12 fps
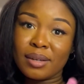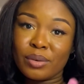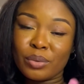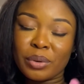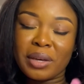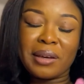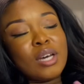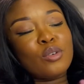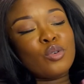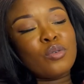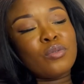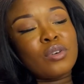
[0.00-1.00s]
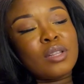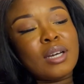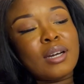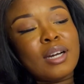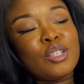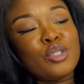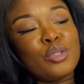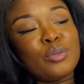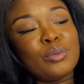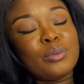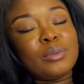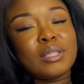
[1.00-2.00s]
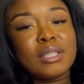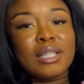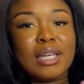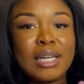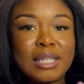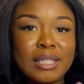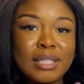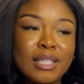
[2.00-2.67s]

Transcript: Okay, without no further ado, let's